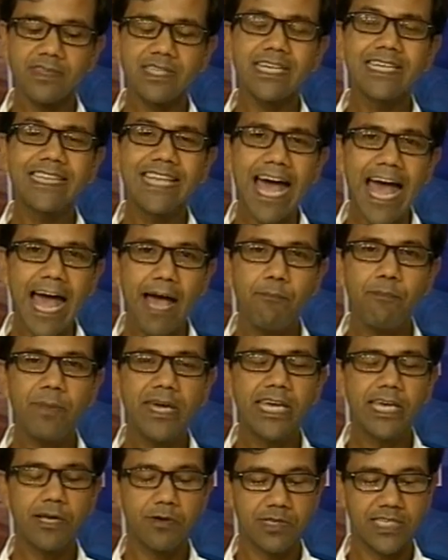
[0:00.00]
the
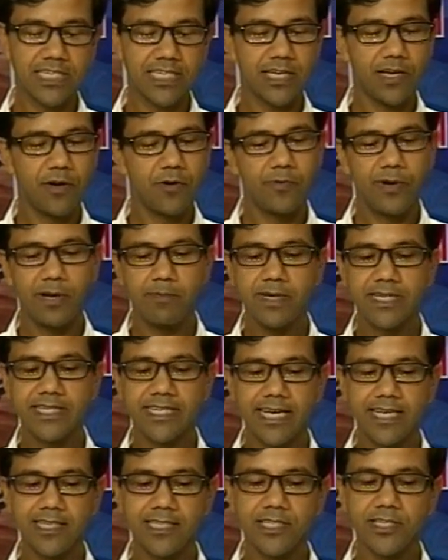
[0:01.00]
ambiguity will be
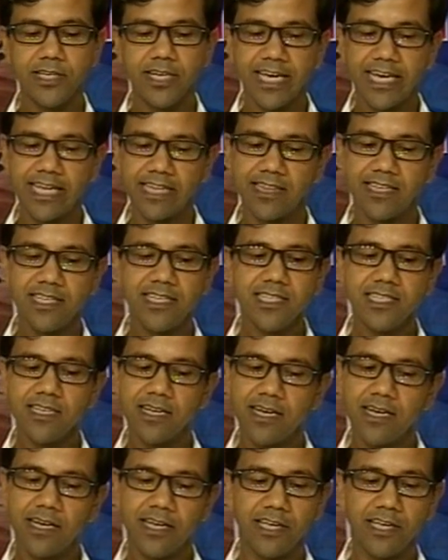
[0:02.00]
dealt in this